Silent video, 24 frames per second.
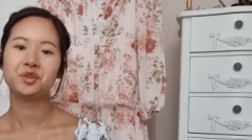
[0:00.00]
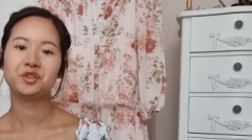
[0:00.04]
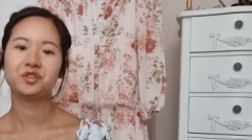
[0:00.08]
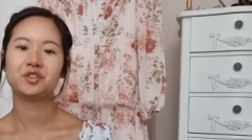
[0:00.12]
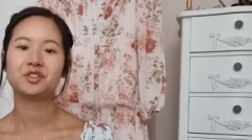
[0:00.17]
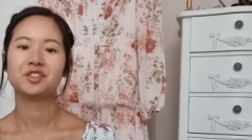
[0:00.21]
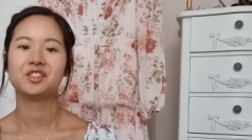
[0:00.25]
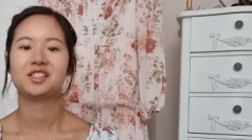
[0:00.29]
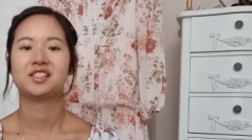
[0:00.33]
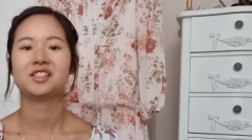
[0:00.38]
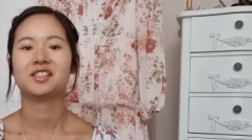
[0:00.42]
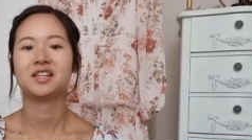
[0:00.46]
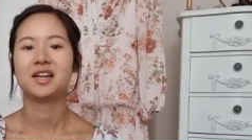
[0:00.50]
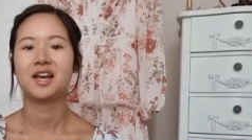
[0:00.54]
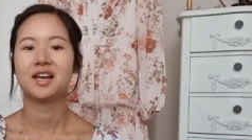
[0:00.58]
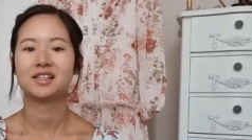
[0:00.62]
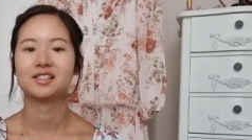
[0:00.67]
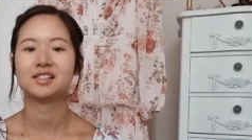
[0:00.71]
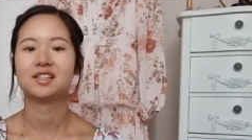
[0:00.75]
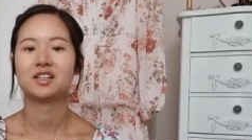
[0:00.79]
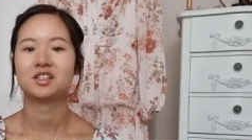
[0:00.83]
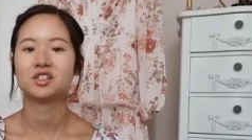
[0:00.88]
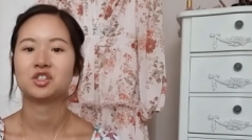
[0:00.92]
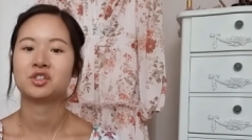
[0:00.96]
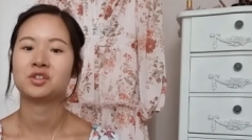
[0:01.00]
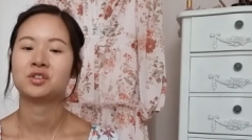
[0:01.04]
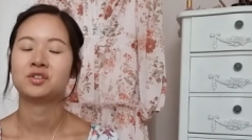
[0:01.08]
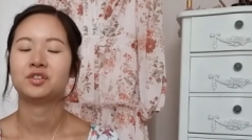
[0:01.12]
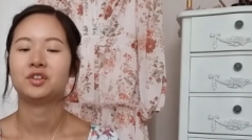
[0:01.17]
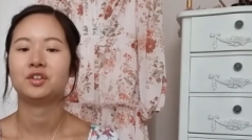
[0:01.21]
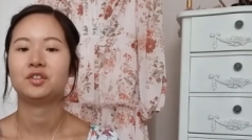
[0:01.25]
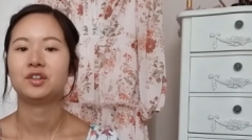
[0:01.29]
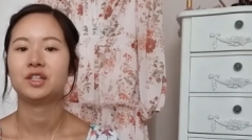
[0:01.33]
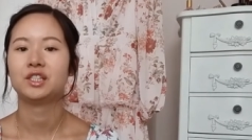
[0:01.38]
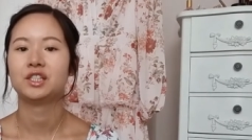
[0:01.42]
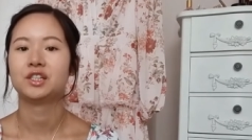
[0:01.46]
move on to the next section of
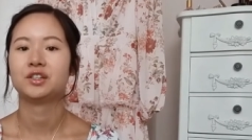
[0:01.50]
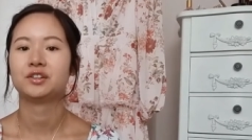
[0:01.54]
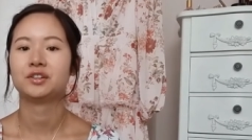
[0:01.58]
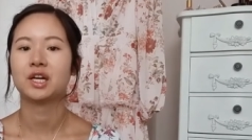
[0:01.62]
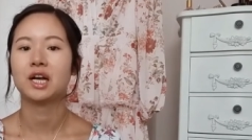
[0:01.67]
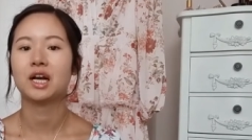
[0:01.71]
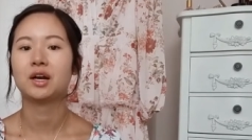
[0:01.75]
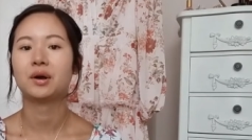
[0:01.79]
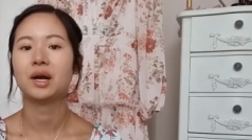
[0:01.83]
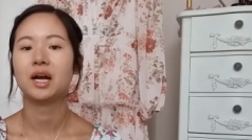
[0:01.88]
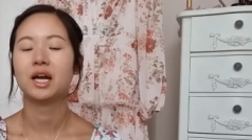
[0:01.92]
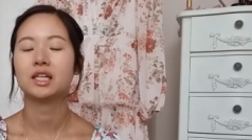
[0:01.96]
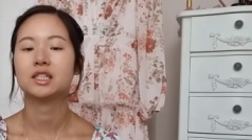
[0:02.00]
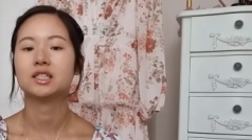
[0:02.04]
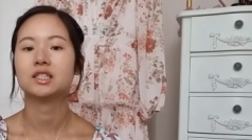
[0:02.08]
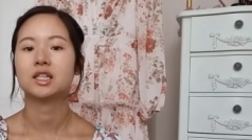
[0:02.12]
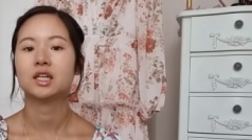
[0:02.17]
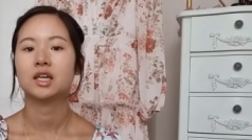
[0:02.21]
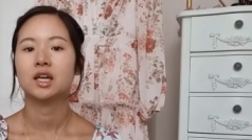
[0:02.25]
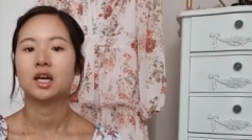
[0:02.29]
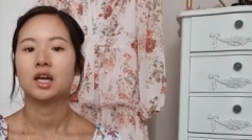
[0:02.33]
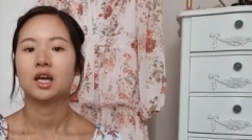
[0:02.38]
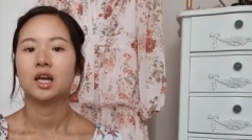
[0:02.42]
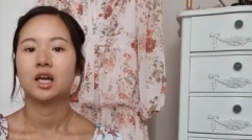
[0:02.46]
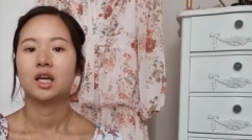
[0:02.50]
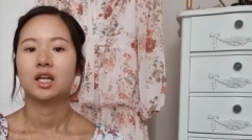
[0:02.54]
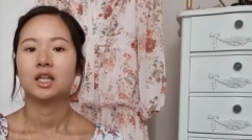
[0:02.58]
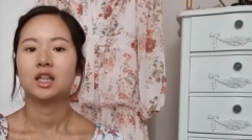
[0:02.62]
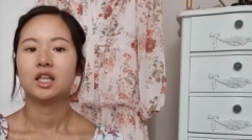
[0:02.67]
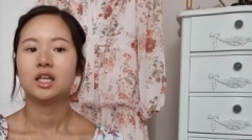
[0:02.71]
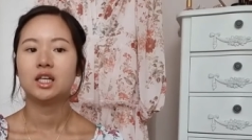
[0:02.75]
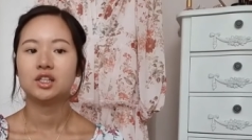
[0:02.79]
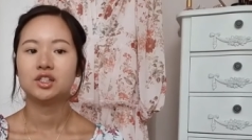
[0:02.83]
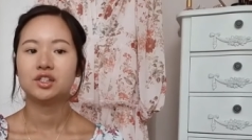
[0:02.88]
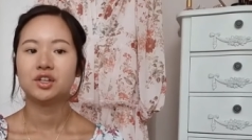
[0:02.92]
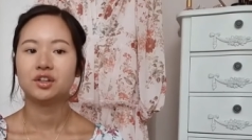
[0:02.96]
the video now and
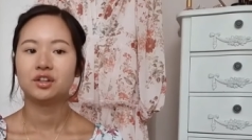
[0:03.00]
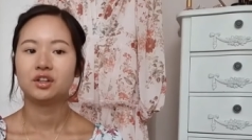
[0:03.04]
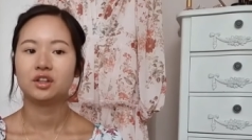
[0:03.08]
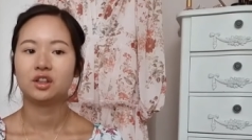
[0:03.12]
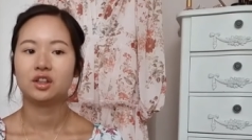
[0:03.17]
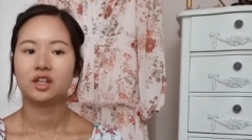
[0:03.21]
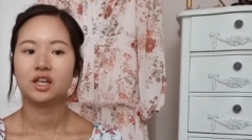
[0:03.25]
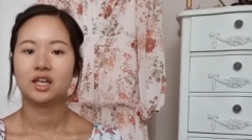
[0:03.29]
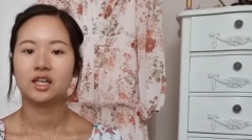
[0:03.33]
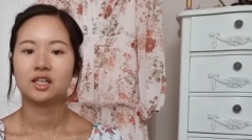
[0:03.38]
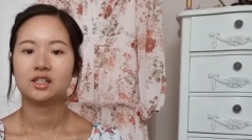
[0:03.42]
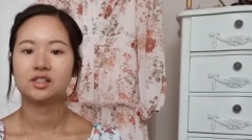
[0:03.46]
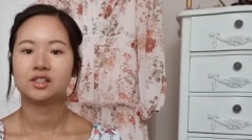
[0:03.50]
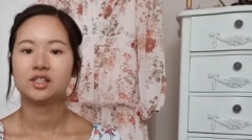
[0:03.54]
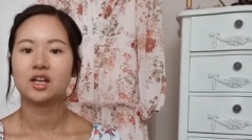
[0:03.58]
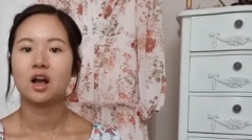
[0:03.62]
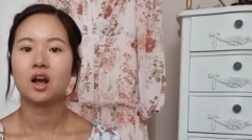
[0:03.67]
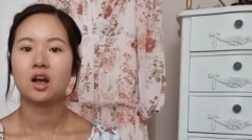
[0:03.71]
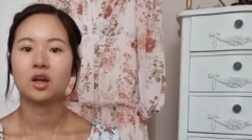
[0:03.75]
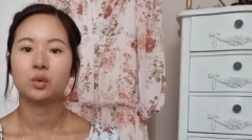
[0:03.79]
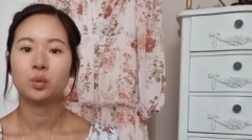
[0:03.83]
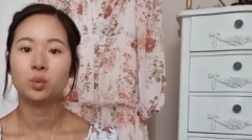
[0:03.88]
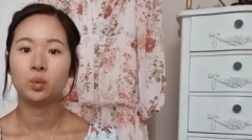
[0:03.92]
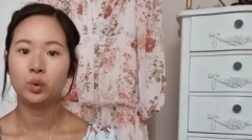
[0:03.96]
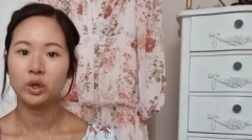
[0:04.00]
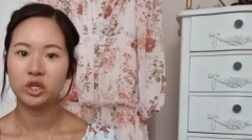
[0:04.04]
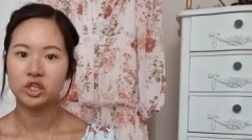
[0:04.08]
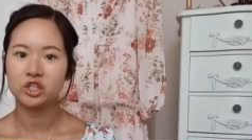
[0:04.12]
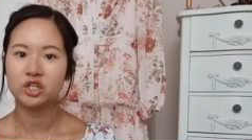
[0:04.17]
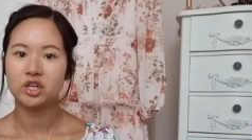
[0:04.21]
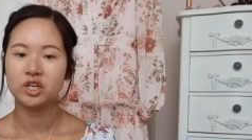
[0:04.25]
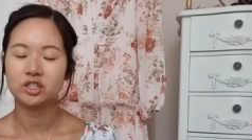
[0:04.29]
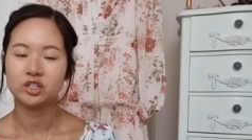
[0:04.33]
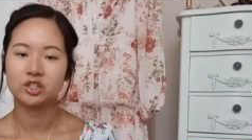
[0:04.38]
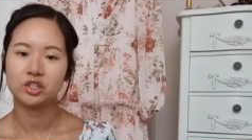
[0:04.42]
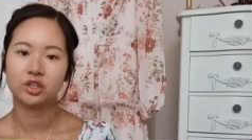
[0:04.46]
these are the things that I
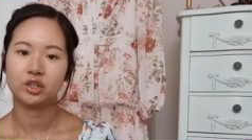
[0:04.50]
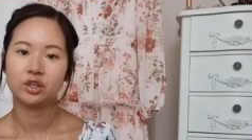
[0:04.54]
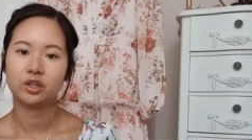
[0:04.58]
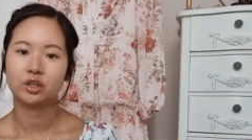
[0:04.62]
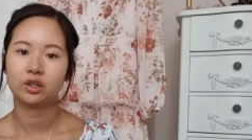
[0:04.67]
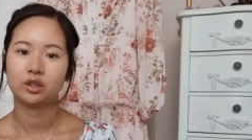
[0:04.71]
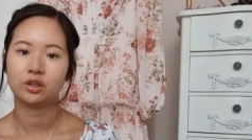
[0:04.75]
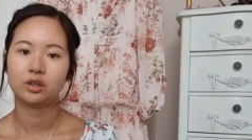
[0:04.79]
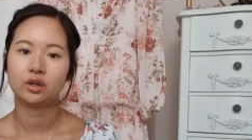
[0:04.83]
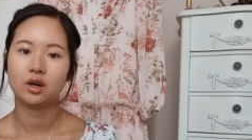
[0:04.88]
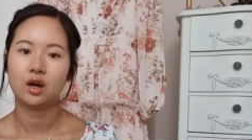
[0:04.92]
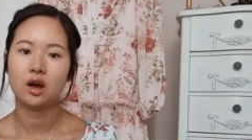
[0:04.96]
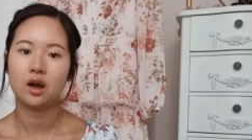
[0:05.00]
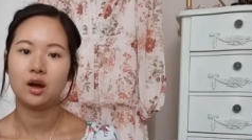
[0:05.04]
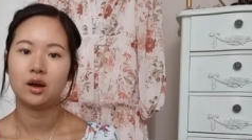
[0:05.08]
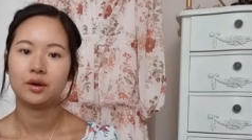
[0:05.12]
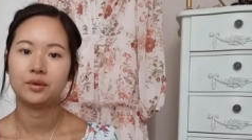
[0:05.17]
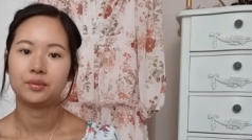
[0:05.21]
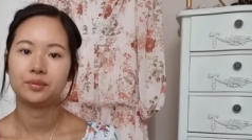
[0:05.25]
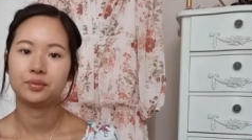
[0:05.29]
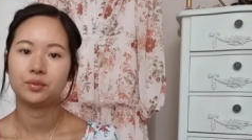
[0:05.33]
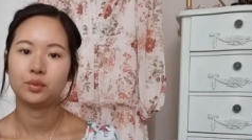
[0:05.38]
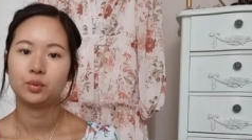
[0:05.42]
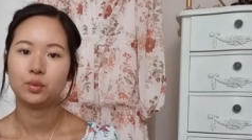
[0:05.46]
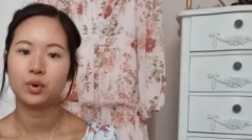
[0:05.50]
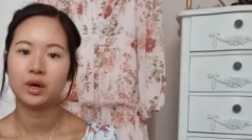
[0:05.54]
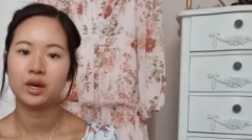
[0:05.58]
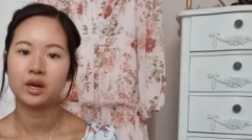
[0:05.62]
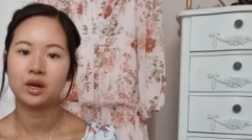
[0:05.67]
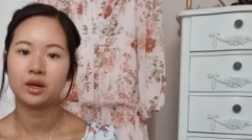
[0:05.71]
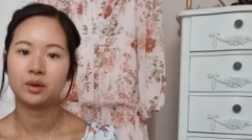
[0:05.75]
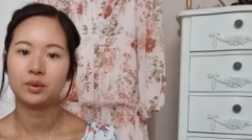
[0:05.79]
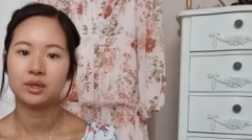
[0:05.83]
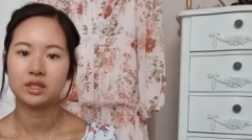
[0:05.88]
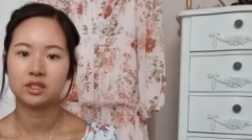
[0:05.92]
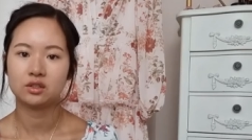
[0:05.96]
wish I took um, when
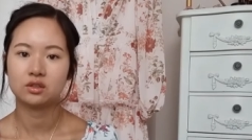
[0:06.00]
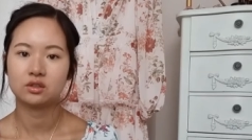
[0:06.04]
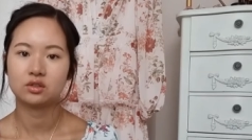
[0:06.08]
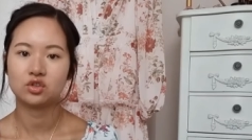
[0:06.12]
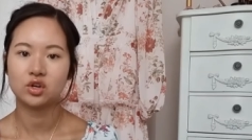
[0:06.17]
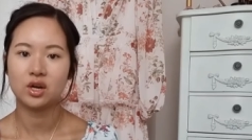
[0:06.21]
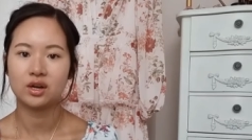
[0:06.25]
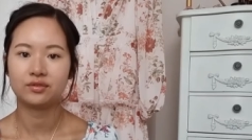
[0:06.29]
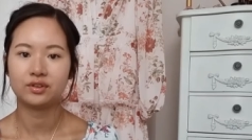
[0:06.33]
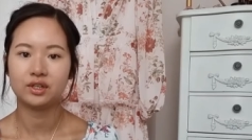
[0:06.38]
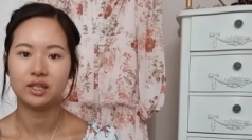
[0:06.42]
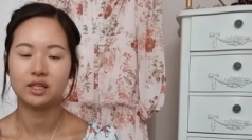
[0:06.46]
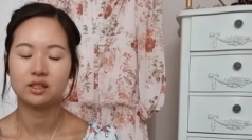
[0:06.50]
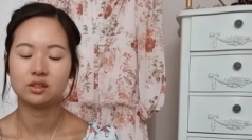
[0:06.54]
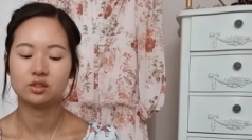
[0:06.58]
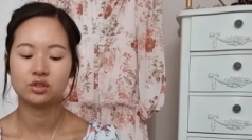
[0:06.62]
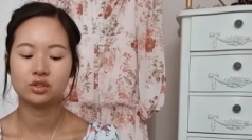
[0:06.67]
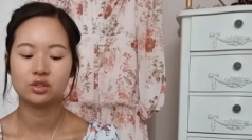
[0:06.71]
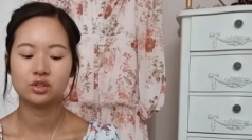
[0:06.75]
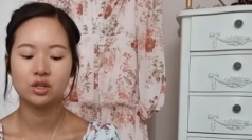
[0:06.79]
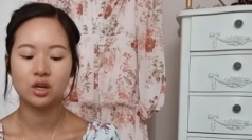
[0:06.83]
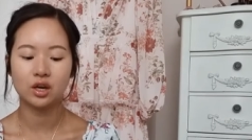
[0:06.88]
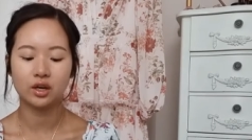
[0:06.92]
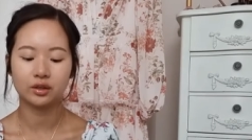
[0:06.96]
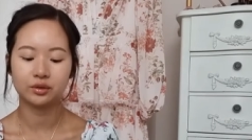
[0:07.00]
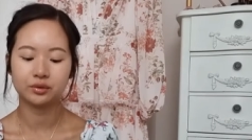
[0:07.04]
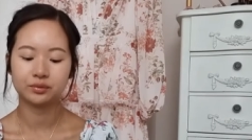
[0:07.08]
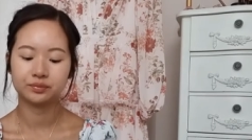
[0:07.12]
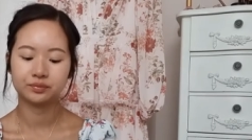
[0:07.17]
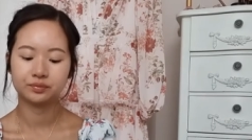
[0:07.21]
I went travelling. So